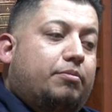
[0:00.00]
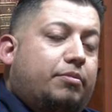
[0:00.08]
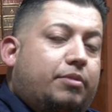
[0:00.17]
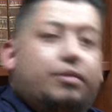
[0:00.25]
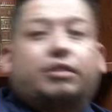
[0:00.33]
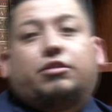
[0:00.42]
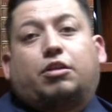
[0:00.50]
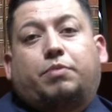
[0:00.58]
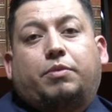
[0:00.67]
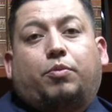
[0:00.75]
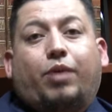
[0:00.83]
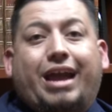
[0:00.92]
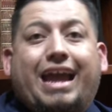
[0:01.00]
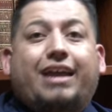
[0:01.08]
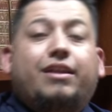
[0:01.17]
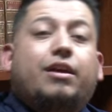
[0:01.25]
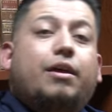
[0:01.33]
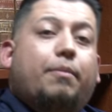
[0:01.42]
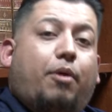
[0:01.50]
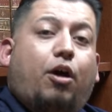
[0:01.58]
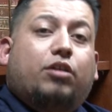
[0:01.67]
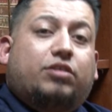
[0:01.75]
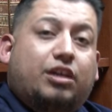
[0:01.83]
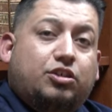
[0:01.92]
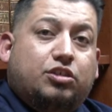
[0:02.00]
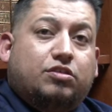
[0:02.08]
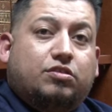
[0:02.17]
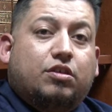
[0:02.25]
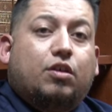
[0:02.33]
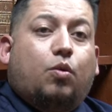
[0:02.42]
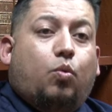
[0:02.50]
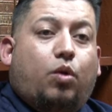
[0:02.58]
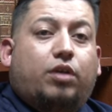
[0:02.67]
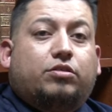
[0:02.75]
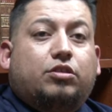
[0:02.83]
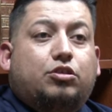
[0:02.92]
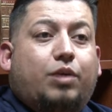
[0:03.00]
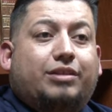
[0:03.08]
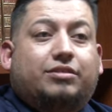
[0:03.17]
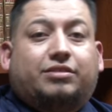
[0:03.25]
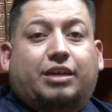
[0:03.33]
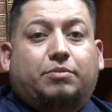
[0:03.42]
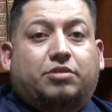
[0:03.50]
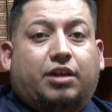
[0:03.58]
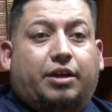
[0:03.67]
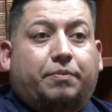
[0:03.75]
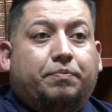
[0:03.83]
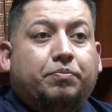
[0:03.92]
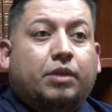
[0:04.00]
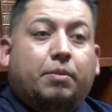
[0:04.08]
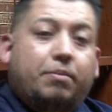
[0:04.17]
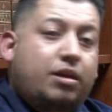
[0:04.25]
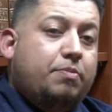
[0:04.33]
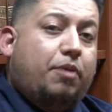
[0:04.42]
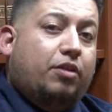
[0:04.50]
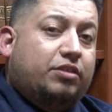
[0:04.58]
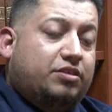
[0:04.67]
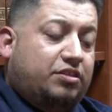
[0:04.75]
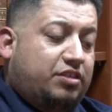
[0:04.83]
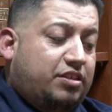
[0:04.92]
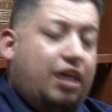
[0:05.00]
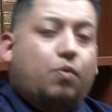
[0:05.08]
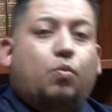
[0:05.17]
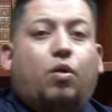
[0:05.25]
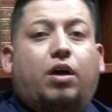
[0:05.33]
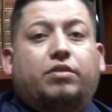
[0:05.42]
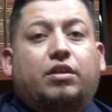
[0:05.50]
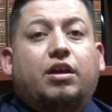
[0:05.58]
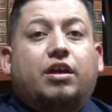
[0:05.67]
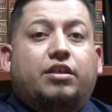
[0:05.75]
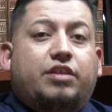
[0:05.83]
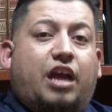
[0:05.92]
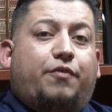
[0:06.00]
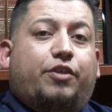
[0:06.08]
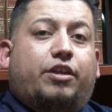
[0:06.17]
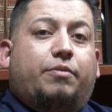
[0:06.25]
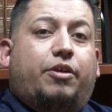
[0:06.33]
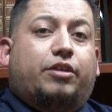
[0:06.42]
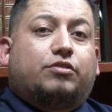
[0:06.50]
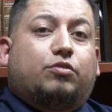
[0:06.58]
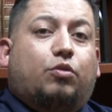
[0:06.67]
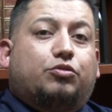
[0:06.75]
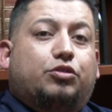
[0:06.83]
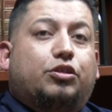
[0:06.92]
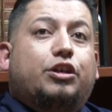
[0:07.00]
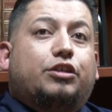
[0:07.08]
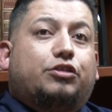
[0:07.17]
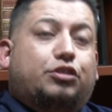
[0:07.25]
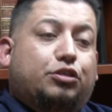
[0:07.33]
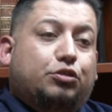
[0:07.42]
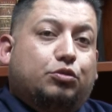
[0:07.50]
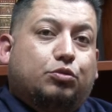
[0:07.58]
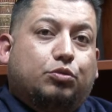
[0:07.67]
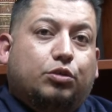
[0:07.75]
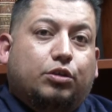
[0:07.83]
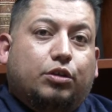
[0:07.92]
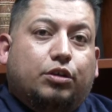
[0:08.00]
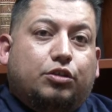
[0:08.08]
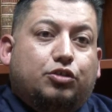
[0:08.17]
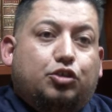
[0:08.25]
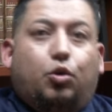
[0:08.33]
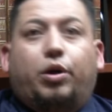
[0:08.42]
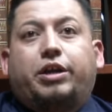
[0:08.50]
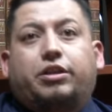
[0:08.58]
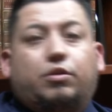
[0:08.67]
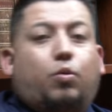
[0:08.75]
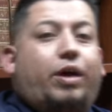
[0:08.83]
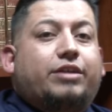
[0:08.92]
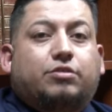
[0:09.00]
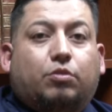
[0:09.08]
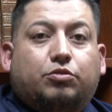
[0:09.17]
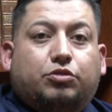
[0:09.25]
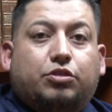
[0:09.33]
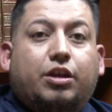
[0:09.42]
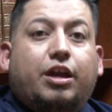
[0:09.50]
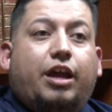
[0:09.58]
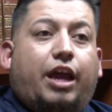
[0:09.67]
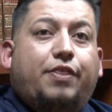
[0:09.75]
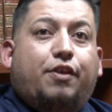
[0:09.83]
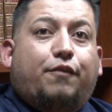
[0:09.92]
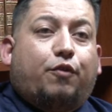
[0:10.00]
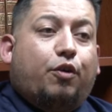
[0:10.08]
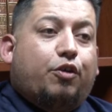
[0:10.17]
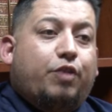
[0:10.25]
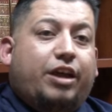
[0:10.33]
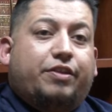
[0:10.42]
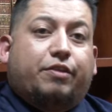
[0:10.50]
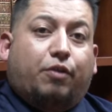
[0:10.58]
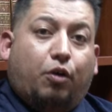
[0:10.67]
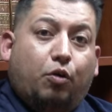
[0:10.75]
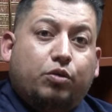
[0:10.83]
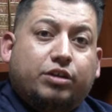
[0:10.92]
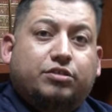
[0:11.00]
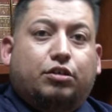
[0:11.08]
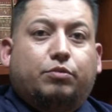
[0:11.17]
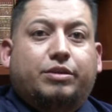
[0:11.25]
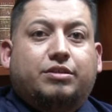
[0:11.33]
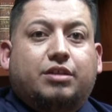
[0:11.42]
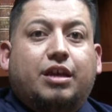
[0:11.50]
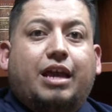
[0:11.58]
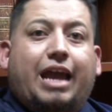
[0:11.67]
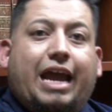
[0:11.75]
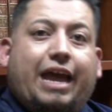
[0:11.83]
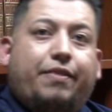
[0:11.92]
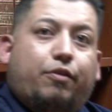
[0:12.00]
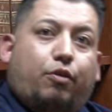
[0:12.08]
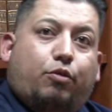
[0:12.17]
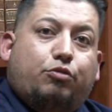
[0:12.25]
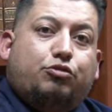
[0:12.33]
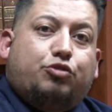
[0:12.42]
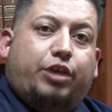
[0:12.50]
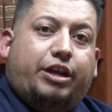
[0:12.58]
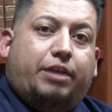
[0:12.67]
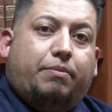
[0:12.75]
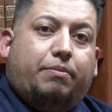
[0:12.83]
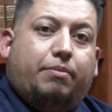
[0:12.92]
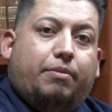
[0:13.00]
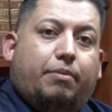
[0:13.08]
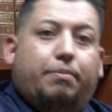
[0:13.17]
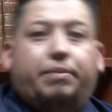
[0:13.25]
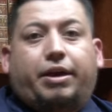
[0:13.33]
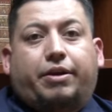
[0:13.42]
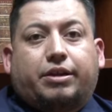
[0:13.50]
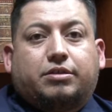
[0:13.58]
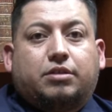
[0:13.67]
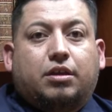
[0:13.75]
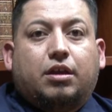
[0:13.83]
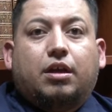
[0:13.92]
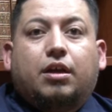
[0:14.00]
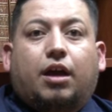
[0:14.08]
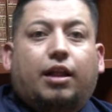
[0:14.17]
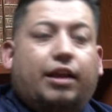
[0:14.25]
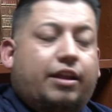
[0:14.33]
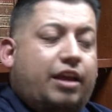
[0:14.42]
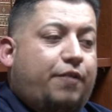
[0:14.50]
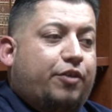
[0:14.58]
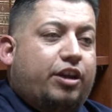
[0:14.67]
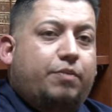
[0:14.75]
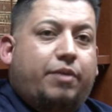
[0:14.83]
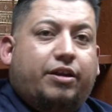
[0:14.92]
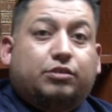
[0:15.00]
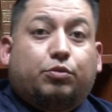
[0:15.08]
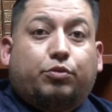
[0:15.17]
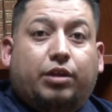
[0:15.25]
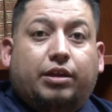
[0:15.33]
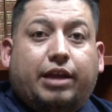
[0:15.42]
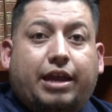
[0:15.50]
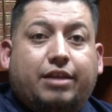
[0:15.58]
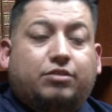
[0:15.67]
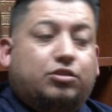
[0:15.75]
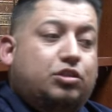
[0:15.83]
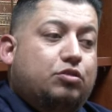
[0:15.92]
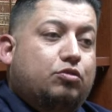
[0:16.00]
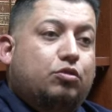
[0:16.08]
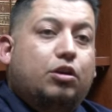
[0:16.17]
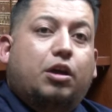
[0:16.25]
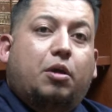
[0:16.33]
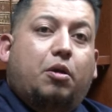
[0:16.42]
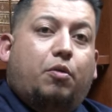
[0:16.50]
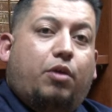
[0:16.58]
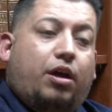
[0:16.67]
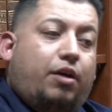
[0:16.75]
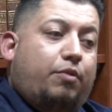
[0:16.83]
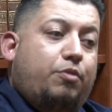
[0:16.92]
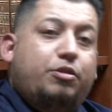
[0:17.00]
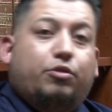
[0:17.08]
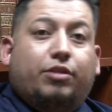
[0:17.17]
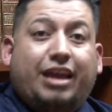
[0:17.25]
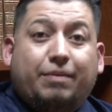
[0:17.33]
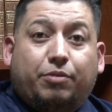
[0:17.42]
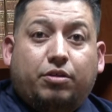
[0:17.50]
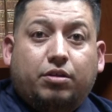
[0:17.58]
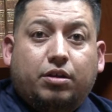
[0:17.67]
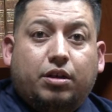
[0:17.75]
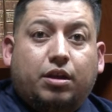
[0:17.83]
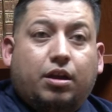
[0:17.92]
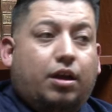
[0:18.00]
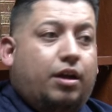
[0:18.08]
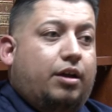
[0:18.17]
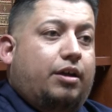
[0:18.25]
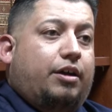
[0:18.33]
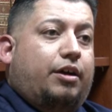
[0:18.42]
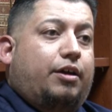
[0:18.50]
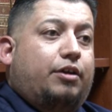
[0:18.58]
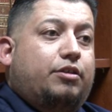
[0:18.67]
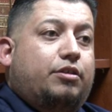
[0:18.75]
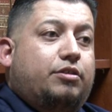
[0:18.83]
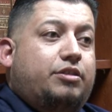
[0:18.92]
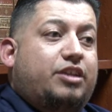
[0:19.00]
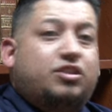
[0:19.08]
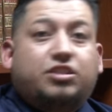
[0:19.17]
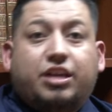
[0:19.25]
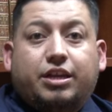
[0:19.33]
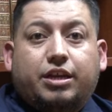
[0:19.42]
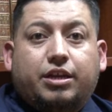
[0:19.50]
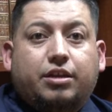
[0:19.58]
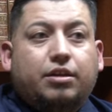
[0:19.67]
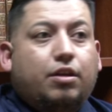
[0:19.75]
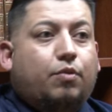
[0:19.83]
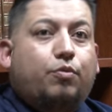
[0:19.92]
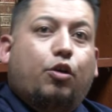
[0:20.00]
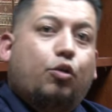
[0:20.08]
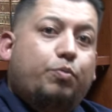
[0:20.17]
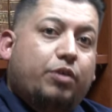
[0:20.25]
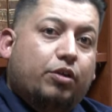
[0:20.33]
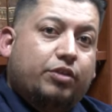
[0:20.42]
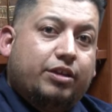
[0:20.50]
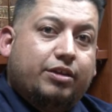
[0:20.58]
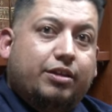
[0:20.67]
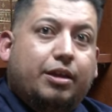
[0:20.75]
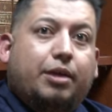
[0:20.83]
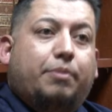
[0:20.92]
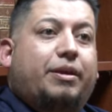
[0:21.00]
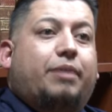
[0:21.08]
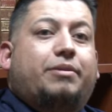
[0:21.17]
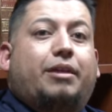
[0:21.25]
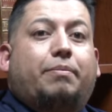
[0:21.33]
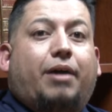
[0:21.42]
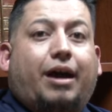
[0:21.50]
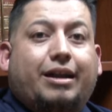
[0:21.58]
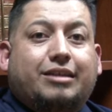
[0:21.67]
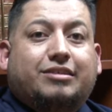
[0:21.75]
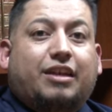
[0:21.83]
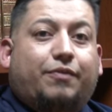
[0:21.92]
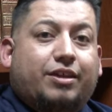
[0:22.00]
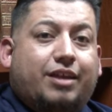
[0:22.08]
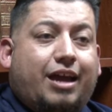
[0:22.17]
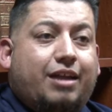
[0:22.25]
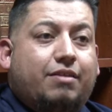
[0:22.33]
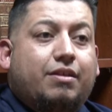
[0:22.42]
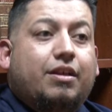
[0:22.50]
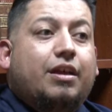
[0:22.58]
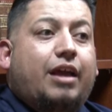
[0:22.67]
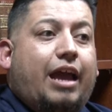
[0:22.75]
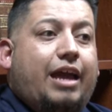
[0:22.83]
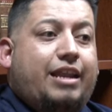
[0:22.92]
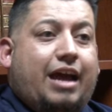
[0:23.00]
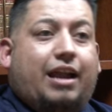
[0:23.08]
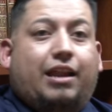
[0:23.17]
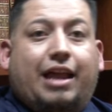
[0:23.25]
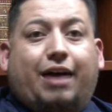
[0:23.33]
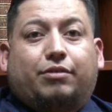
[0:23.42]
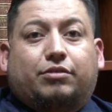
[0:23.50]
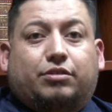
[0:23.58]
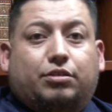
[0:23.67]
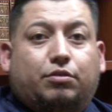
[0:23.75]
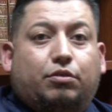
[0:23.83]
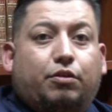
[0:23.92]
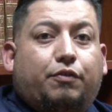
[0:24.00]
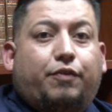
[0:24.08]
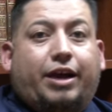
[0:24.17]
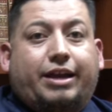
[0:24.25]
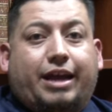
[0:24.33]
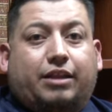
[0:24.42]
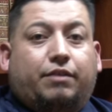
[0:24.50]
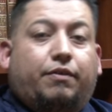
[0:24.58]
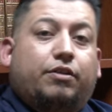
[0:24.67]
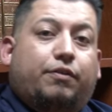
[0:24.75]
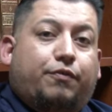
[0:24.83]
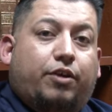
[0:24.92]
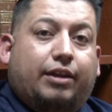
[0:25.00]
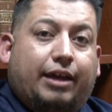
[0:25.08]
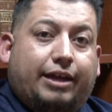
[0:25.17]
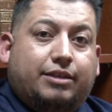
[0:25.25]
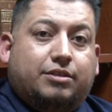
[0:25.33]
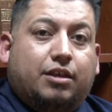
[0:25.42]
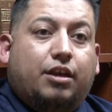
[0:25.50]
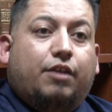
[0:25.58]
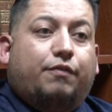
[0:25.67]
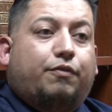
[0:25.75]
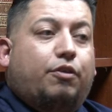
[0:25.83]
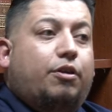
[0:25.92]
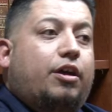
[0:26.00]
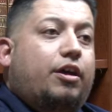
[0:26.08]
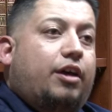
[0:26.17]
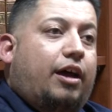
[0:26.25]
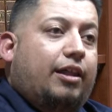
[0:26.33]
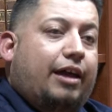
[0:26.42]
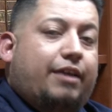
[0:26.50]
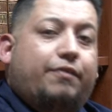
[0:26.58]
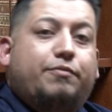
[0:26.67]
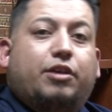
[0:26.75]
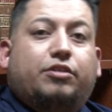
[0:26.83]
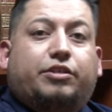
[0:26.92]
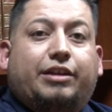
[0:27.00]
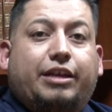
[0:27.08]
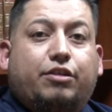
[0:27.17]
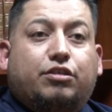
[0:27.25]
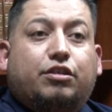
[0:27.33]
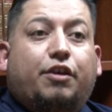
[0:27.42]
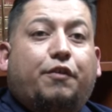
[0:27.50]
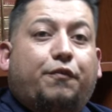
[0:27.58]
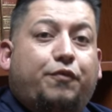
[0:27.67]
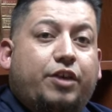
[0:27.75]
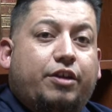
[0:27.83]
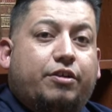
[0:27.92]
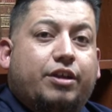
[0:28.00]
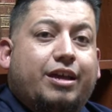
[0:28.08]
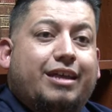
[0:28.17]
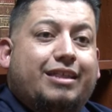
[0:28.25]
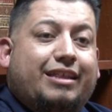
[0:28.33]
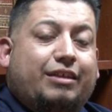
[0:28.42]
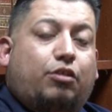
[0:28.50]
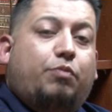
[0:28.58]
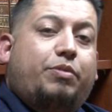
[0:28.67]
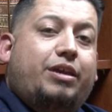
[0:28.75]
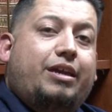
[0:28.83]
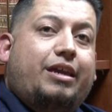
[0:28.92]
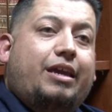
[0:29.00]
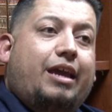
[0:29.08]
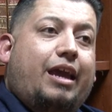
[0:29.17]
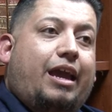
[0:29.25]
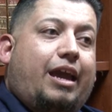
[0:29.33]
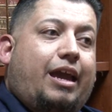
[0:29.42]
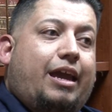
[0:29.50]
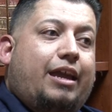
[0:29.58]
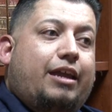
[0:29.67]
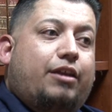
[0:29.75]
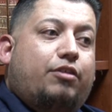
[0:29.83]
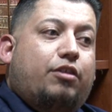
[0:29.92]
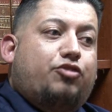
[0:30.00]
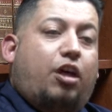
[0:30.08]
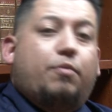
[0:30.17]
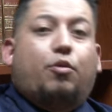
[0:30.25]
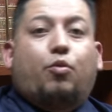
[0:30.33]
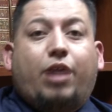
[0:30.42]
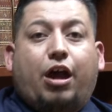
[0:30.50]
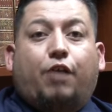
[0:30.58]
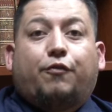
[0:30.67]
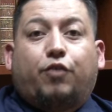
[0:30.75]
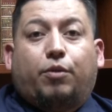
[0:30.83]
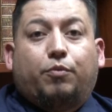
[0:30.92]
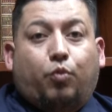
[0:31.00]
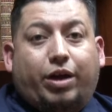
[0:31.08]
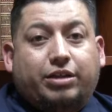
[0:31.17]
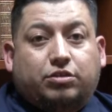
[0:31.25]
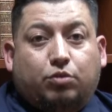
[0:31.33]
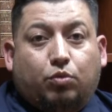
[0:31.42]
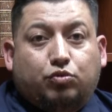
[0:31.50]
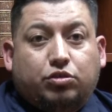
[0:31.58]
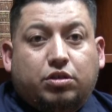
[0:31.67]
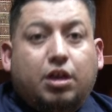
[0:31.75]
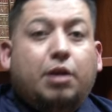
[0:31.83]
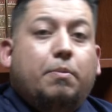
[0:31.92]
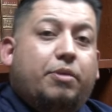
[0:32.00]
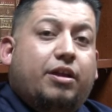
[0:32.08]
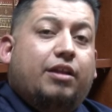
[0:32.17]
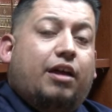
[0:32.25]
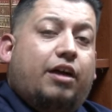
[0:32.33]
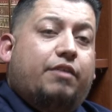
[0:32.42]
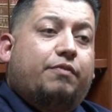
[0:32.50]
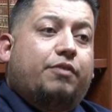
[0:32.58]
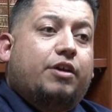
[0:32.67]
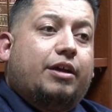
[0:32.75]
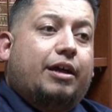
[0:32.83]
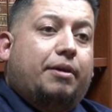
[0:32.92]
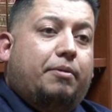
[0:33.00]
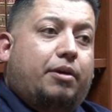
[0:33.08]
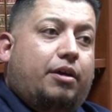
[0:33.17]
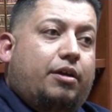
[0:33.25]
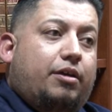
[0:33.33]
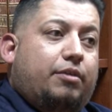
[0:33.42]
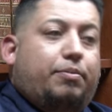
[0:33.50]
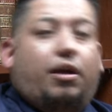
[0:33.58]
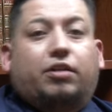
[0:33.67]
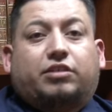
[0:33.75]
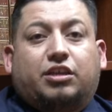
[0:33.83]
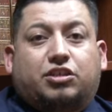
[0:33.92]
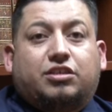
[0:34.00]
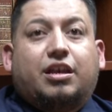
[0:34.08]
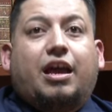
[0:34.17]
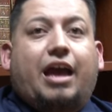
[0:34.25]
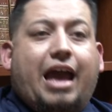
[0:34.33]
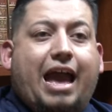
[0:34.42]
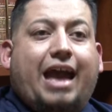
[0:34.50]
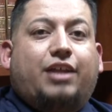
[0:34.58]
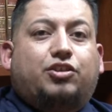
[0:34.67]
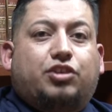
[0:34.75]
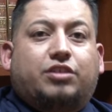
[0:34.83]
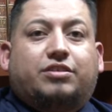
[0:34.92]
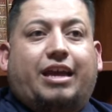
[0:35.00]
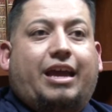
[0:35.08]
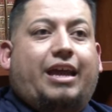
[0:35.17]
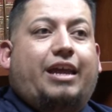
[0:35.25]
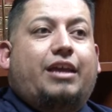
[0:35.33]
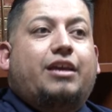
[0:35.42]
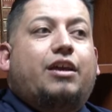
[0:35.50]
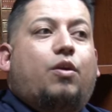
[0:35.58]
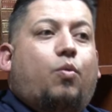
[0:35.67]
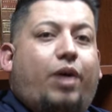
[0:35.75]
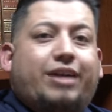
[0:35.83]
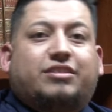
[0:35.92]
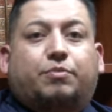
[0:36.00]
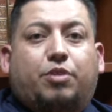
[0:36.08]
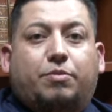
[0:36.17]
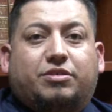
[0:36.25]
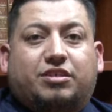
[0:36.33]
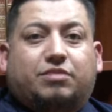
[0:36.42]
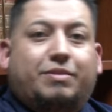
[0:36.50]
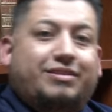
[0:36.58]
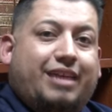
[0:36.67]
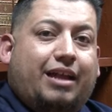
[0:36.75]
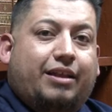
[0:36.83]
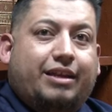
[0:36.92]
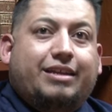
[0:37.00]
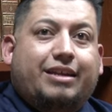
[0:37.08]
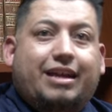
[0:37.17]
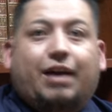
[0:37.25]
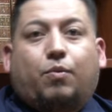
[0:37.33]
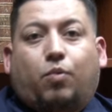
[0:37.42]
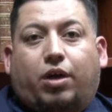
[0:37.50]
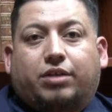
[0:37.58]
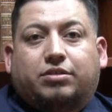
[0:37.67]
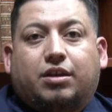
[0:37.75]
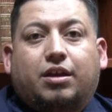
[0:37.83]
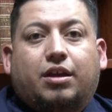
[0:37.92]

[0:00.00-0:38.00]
military people and politicians want to do at the same time. Many politicians did not want the African American soldier to join the white soldier, and therefore create their own cantonments and their own training barracks. A lot of the African Americans were relegated to uh, remedial labor, uh, ditch digging, road building, picking up dead bodies, stuff like that, and not allowed to fight at the, on the front lines. For a lot of military leaders feared that there would be a drop in morale from white soldiers, but a lot of politicians had just a white supremacist mentality and did not want